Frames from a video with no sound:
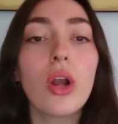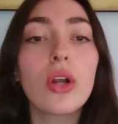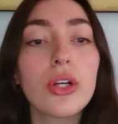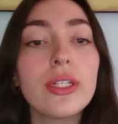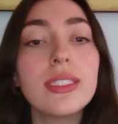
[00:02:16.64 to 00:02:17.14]

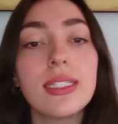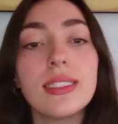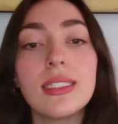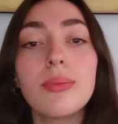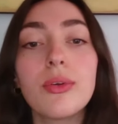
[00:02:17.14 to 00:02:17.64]
Our current
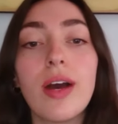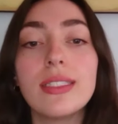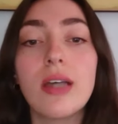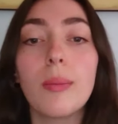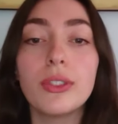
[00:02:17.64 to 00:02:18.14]
system
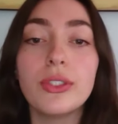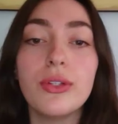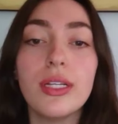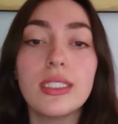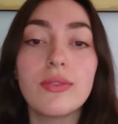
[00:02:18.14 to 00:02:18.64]
provides
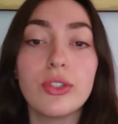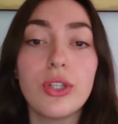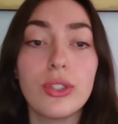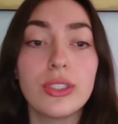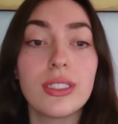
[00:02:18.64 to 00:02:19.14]
opportunities for
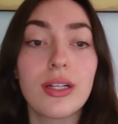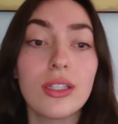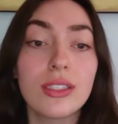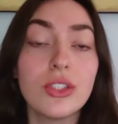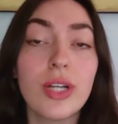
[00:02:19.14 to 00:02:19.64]
donors to
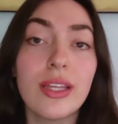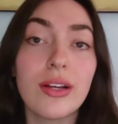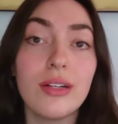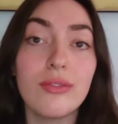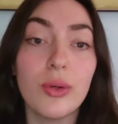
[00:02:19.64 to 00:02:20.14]
concentrate
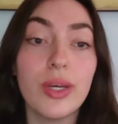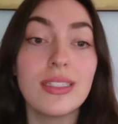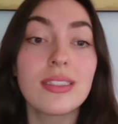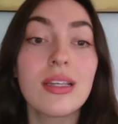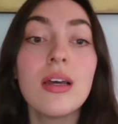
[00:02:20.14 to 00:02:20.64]
their
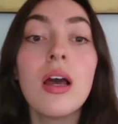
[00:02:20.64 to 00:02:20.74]
influence,